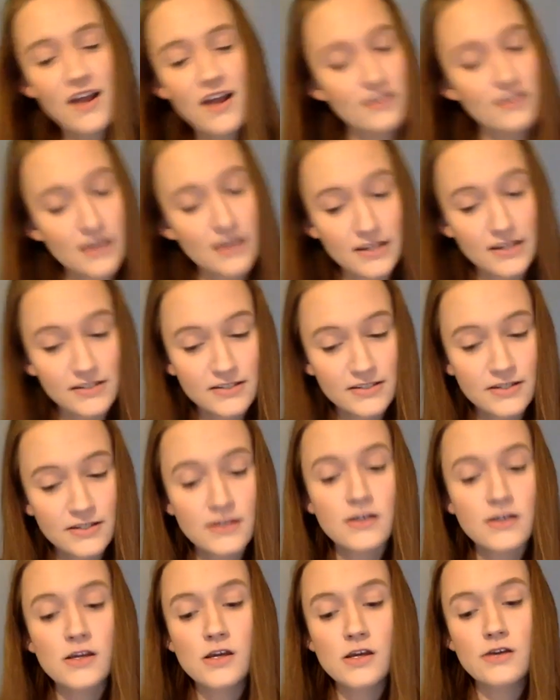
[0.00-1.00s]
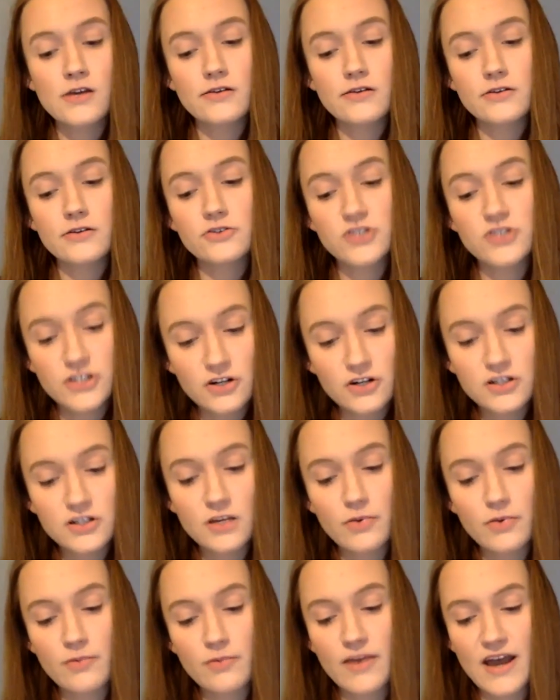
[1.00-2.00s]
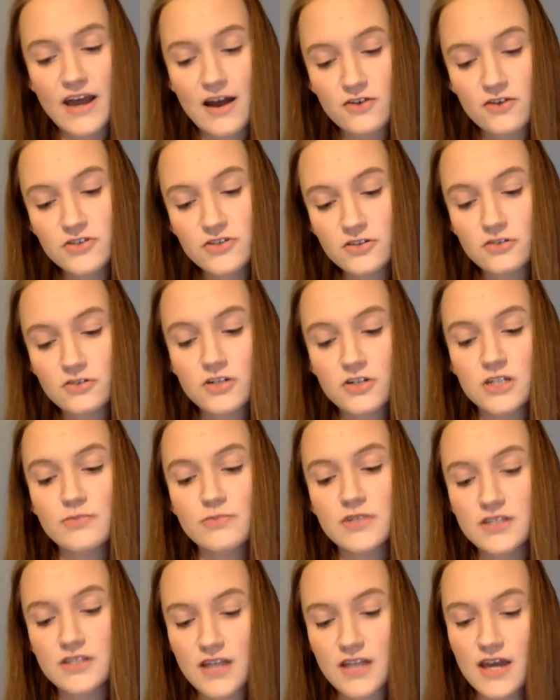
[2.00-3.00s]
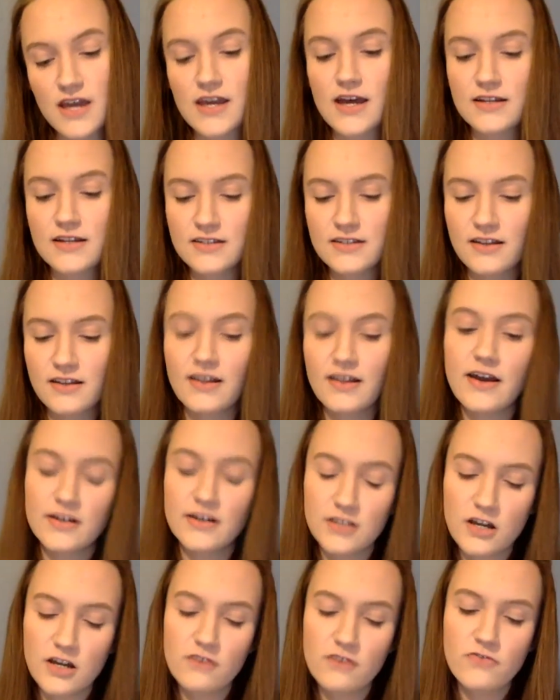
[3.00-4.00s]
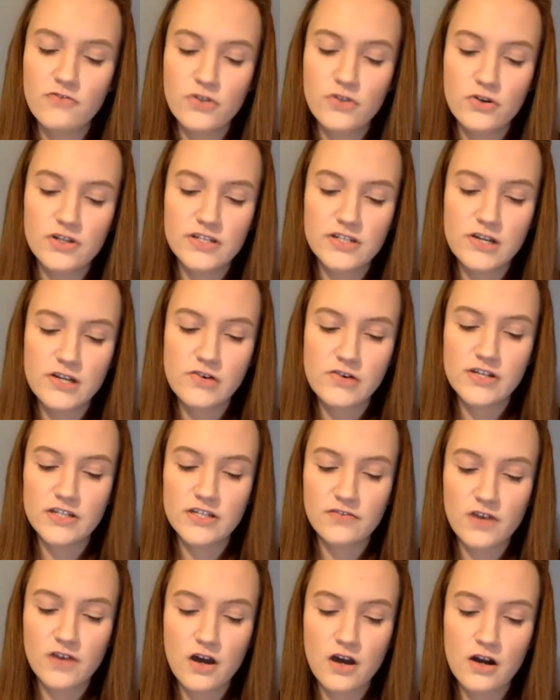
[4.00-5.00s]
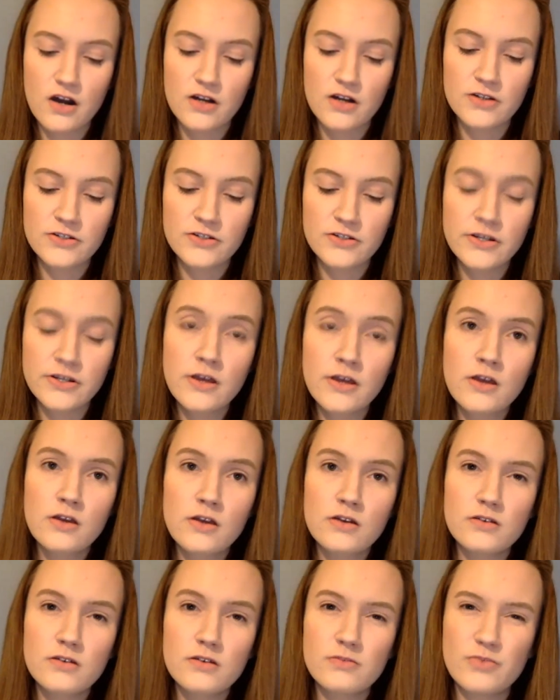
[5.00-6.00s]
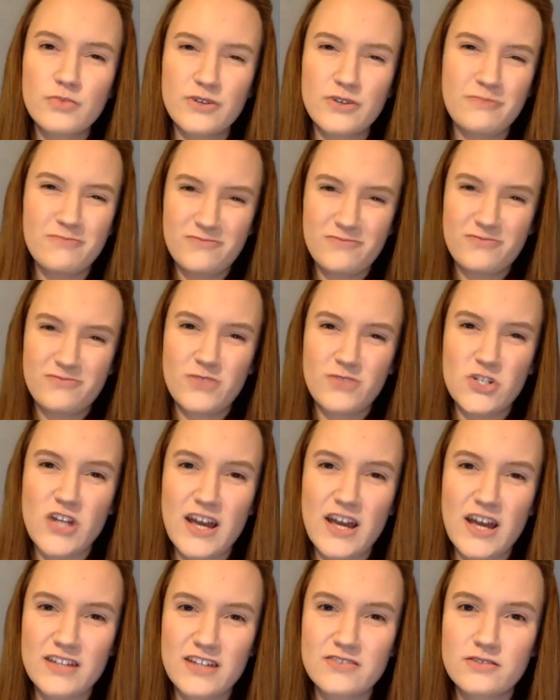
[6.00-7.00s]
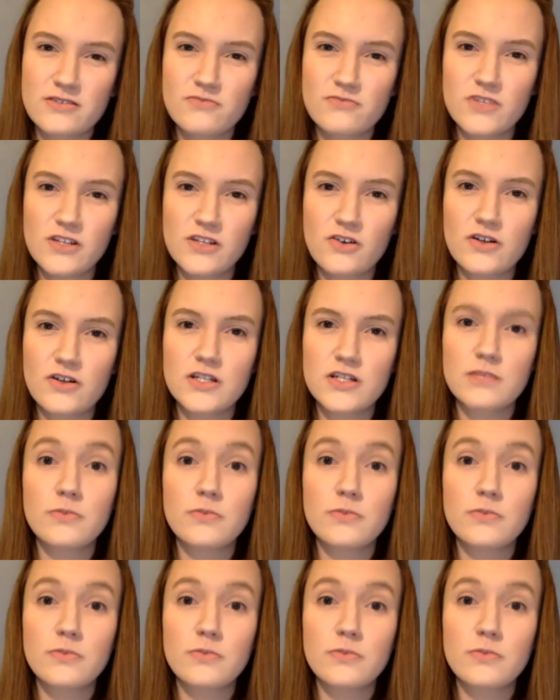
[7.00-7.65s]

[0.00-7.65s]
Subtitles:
8, she turned up at my house on Christmas Day and declared love through a series of cards. But she has really got into